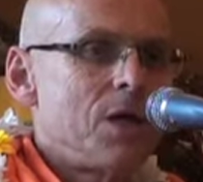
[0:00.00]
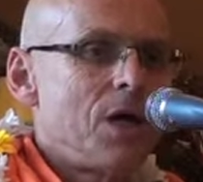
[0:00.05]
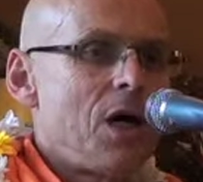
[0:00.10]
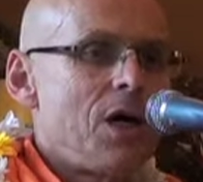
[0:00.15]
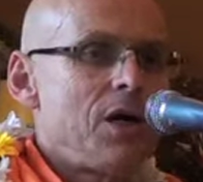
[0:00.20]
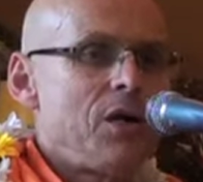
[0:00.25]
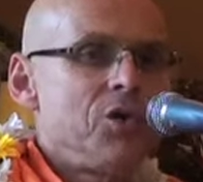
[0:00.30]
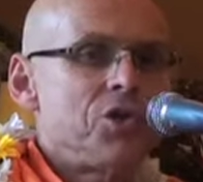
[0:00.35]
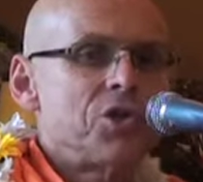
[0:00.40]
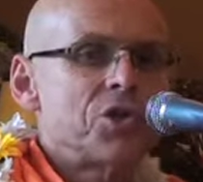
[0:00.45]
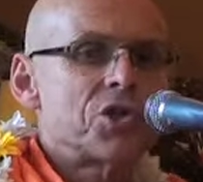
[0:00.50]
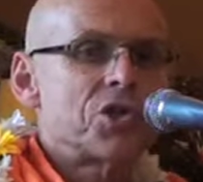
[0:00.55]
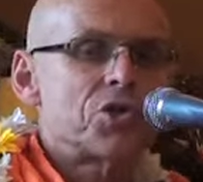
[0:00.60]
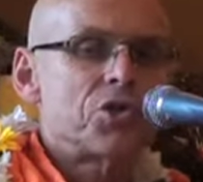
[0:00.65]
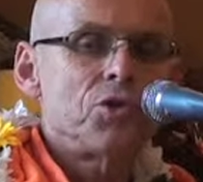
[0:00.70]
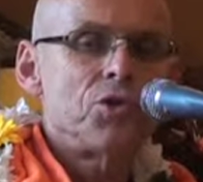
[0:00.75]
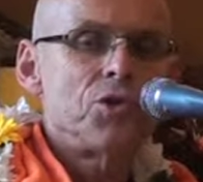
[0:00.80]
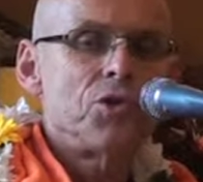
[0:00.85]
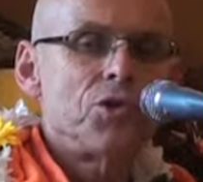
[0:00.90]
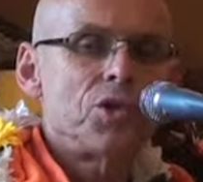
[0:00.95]
I
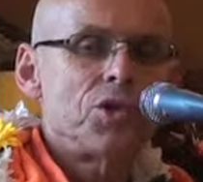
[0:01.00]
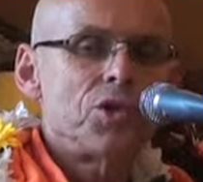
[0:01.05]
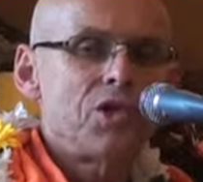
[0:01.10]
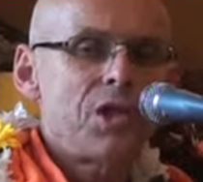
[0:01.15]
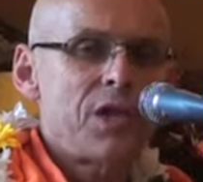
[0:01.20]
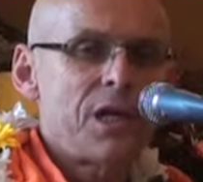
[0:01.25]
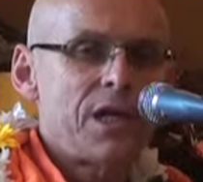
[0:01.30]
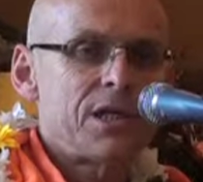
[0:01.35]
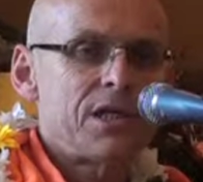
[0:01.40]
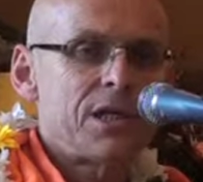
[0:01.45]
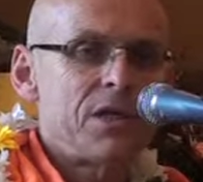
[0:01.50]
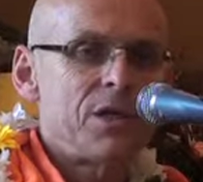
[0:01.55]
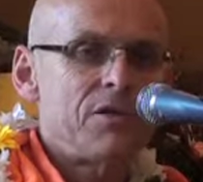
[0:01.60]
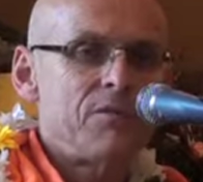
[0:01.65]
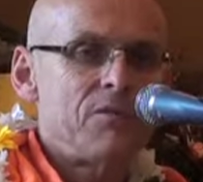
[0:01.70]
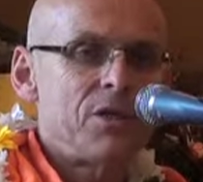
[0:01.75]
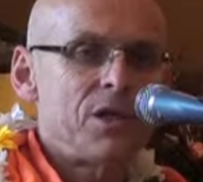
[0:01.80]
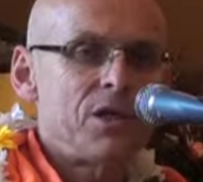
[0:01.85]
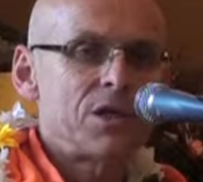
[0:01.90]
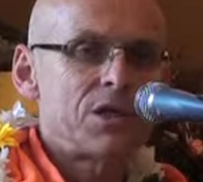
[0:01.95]
understood that he
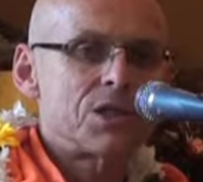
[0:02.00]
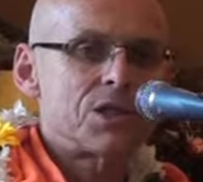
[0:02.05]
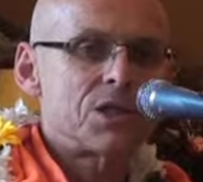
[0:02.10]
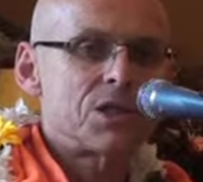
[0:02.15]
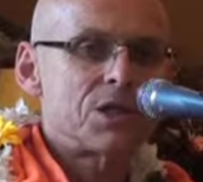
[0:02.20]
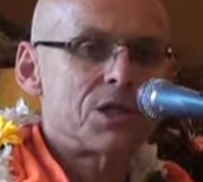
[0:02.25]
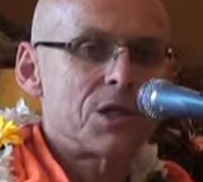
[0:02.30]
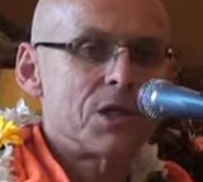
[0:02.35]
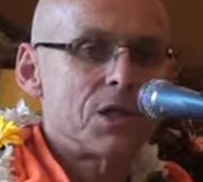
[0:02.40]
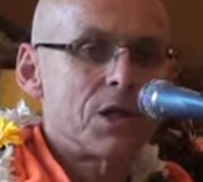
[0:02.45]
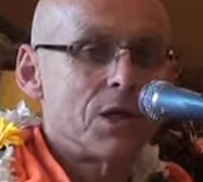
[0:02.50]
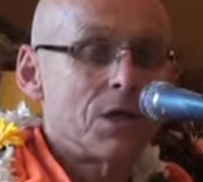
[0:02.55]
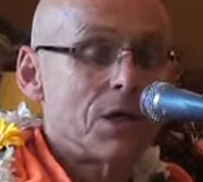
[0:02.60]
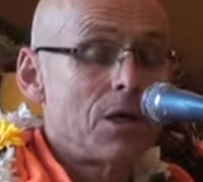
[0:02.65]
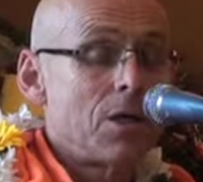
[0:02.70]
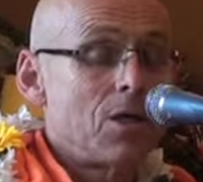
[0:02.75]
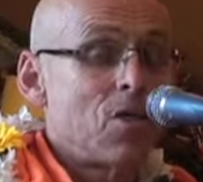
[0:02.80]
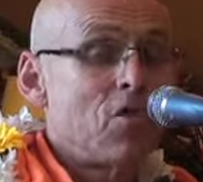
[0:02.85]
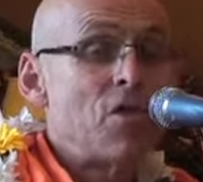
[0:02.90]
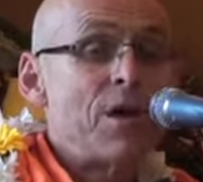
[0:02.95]
was
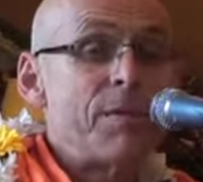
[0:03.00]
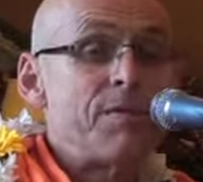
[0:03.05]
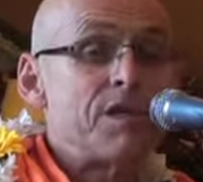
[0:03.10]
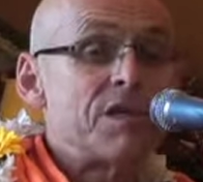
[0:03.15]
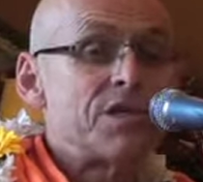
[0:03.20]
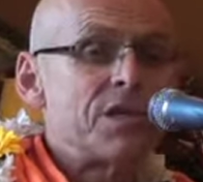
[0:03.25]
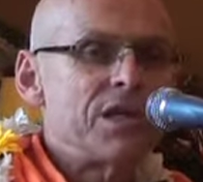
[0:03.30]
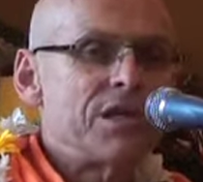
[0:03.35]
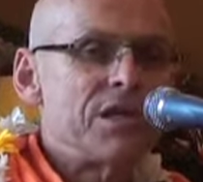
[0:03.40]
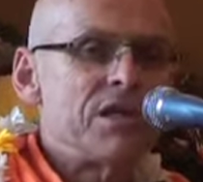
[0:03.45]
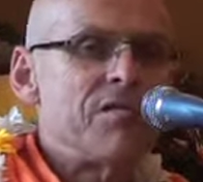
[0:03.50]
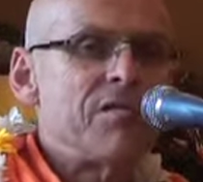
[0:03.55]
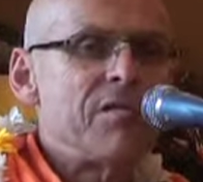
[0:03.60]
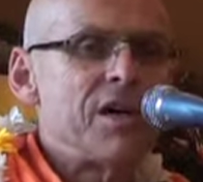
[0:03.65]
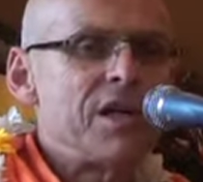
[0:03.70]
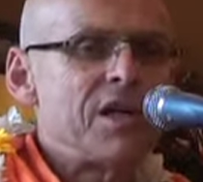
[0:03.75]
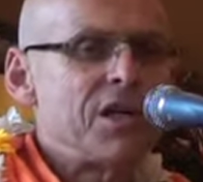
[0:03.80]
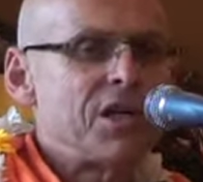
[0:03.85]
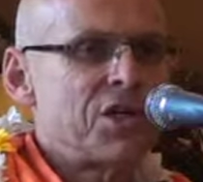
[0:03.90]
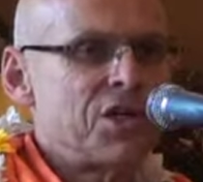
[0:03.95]
representing
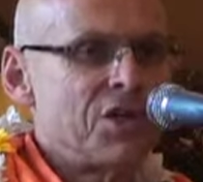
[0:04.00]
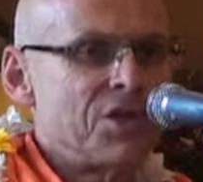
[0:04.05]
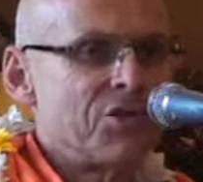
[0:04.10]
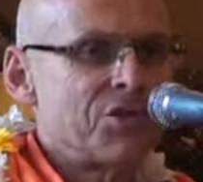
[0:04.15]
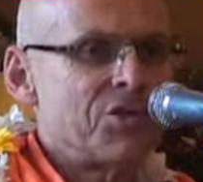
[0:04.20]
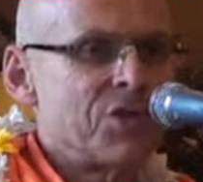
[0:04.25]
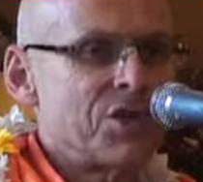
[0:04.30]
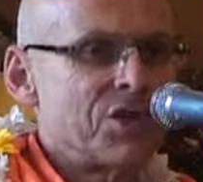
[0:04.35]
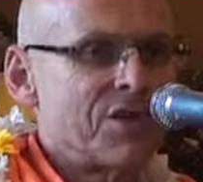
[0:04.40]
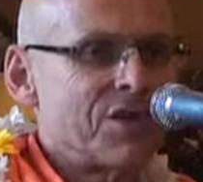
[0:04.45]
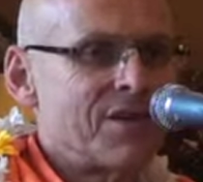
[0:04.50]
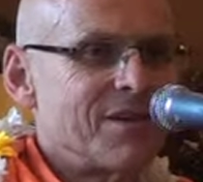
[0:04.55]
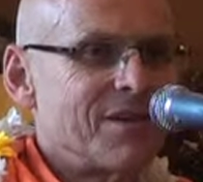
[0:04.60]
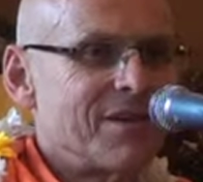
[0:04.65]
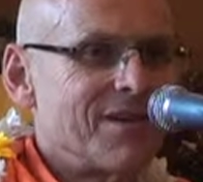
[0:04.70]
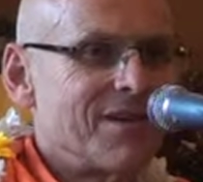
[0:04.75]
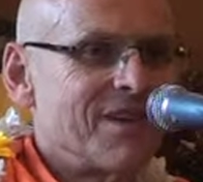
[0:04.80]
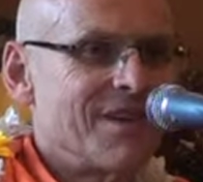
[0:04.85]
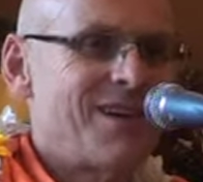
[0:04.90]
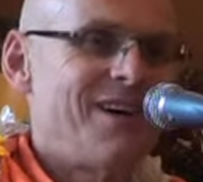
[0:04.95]
Vedic culture.
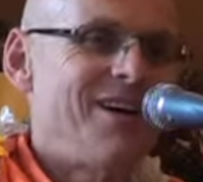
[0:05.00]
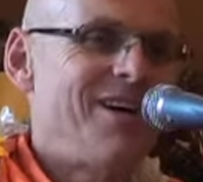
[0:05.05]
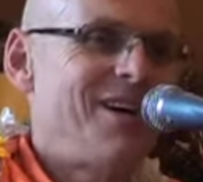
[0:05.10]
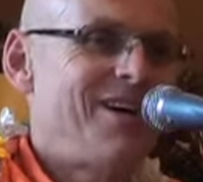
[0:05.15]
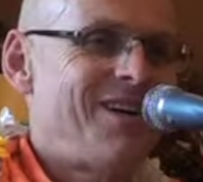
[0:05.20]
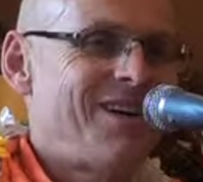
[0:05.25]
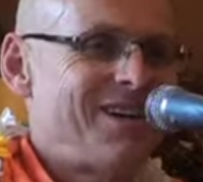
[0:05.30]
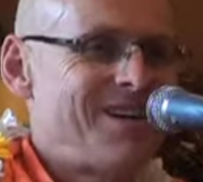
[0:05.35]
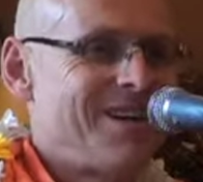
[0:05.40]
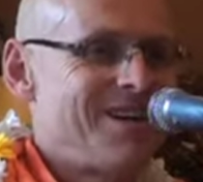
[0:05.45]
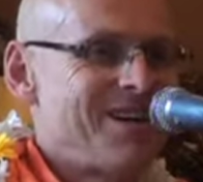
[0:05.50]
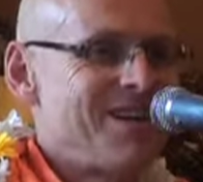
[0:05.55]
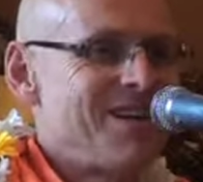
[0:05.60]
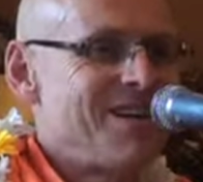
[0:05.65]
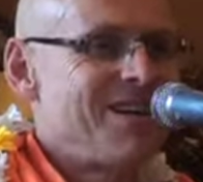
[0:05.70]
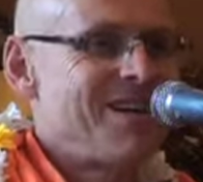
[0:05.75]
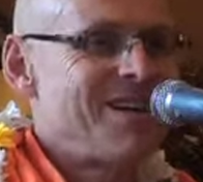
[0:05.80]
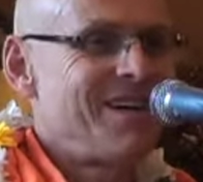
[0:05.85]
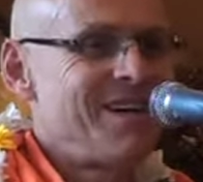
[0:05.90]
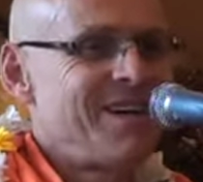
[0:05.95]
Haha.
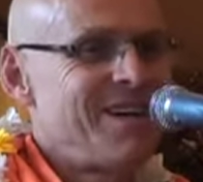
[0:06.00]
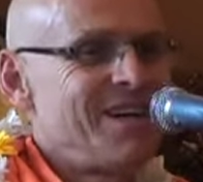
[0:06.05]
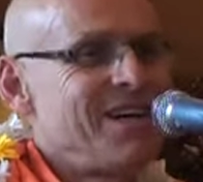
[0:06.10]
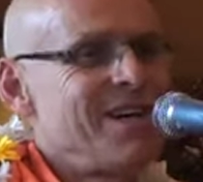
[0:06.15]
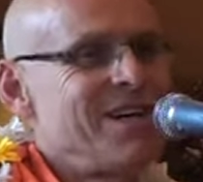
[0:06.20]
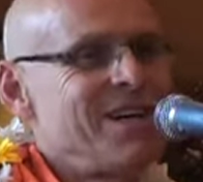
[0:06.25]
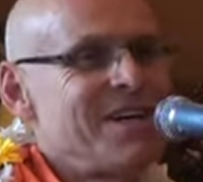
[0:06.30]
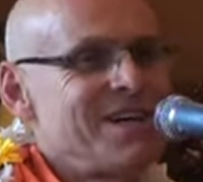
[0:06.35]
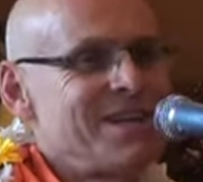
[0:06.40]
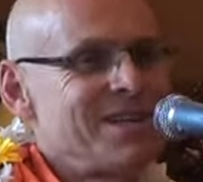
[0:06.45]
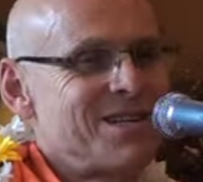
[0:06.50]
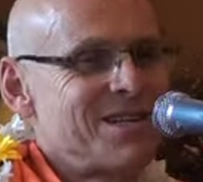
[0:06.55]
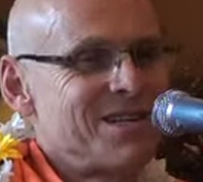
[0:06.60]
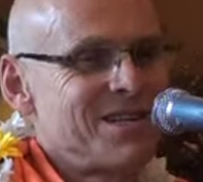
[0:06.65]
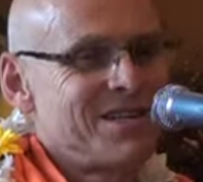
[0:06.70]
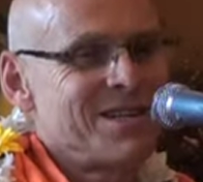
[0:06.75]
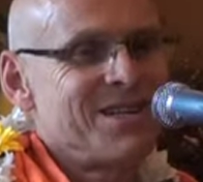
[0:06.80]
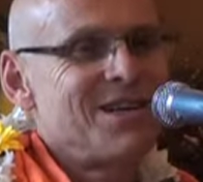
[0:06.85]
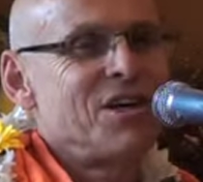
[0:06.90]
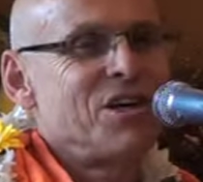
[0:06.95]
and I had,
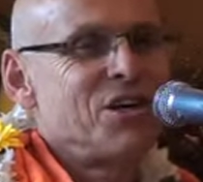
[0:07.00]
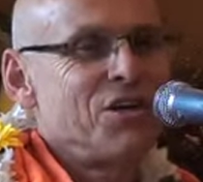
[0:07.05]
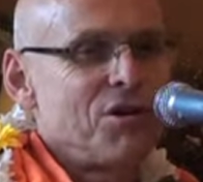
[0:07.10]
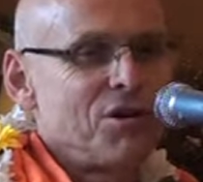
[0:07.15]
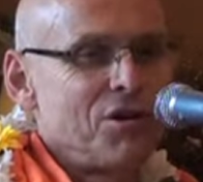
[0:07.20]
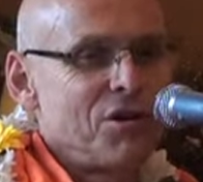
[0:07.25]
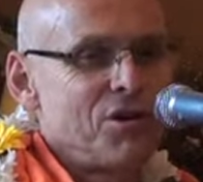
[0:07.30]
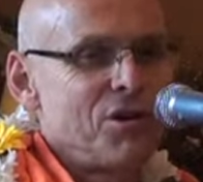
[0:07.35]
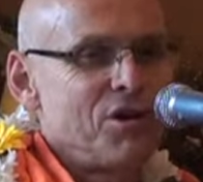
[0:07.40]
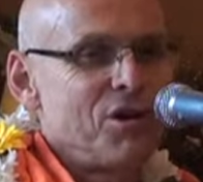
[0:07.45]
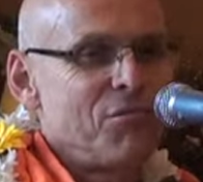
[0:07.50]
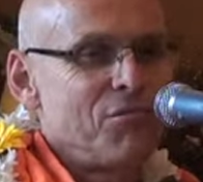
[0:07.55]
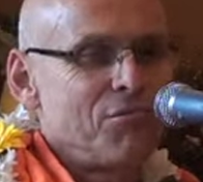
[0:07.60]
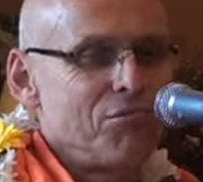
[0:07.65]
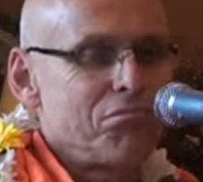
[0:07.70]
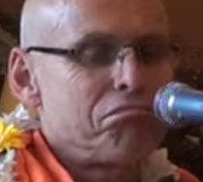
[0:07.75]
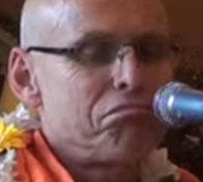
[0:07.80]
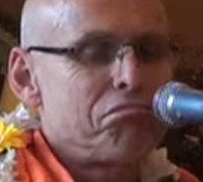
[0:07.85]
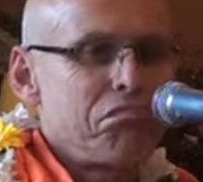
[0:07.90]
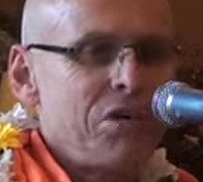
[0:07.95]
uh,
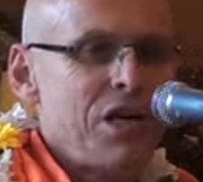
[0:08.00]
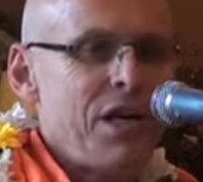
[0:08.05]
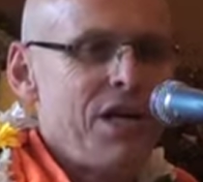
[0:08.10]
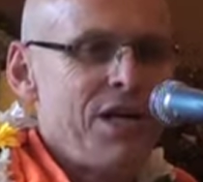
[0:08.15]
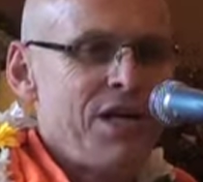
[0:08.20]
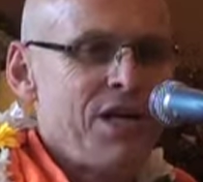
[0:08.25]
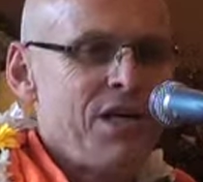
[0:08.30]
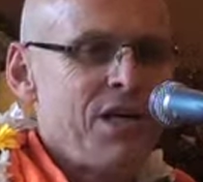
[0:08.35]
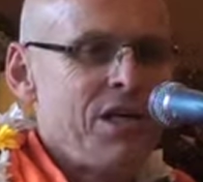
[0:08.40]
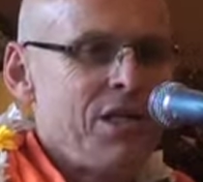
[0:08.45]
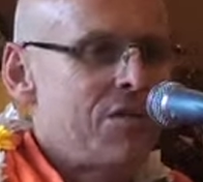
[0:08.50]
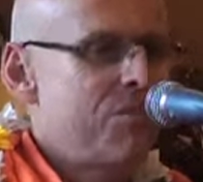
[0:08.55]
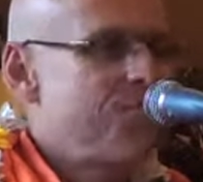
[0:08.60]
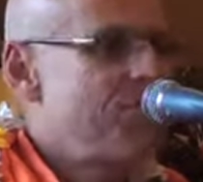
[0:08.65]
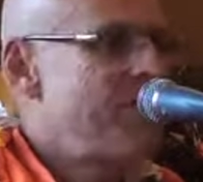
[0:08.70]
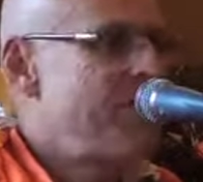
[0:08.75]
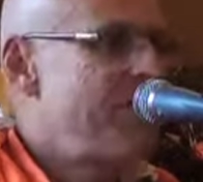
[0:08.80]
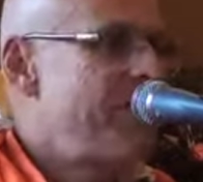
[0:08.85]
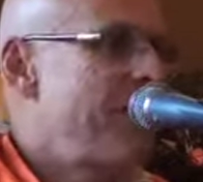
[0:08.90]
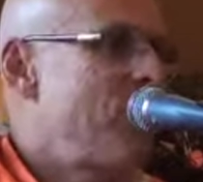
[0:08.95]
I had
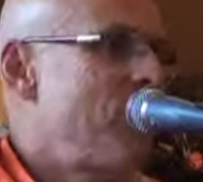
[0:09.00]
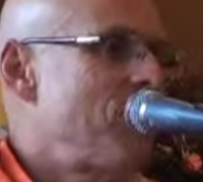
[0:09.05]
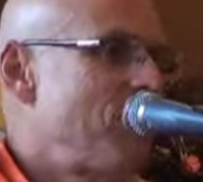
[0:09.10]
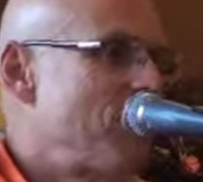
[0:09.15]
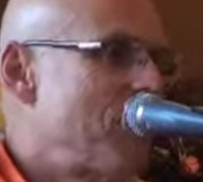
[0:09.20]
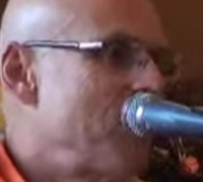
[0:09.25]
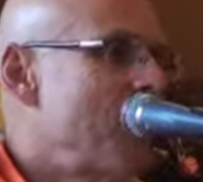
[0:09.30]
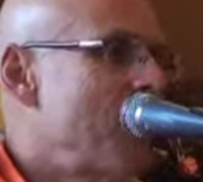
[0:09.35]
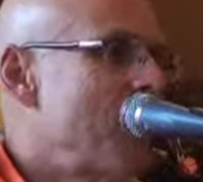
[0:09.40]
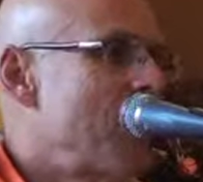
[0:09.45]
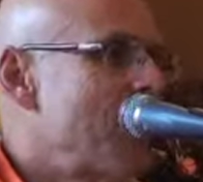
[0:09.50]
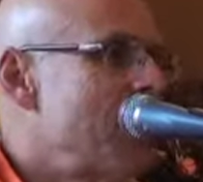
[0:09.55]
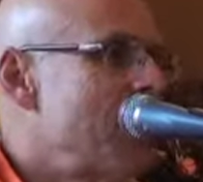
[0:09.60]
before